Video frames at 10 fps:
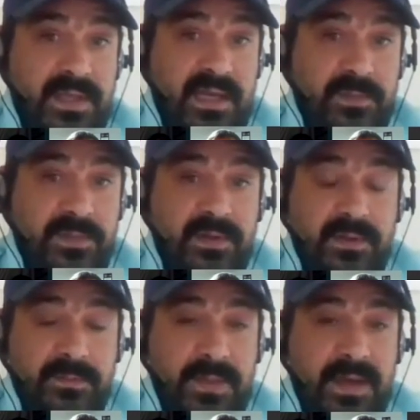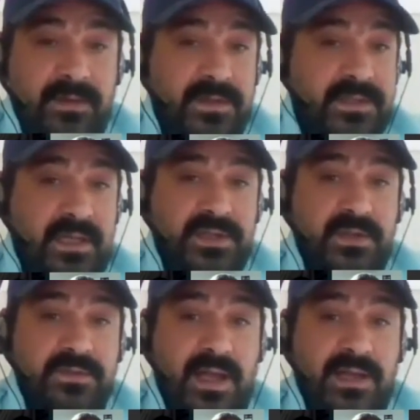entanglement and the
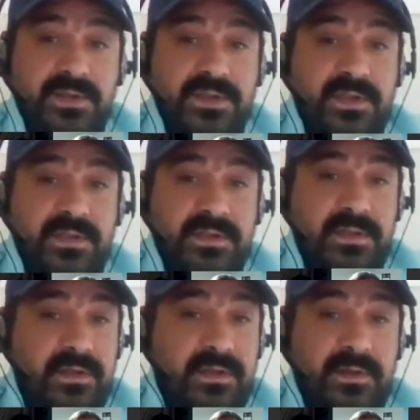manifestation of consciousness.